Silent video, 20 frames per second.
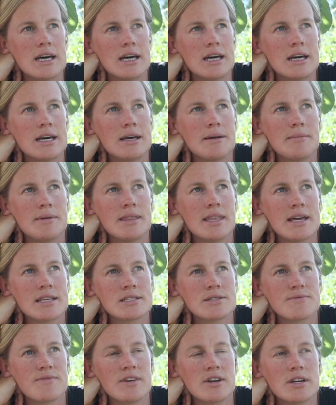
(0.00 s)
And
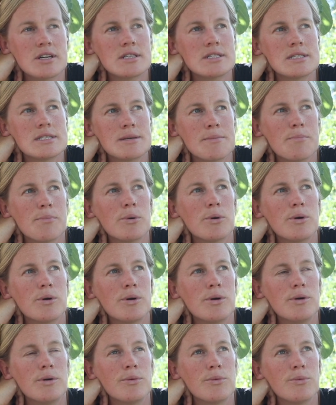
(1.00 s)
that's a very
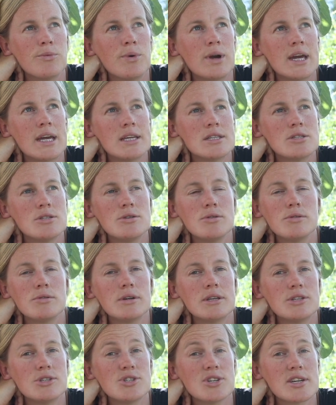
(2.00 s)
simple way to
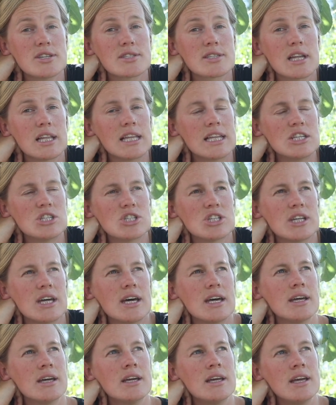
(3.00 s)
ingest
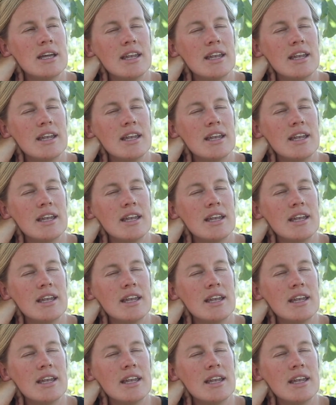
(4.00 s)
calendula.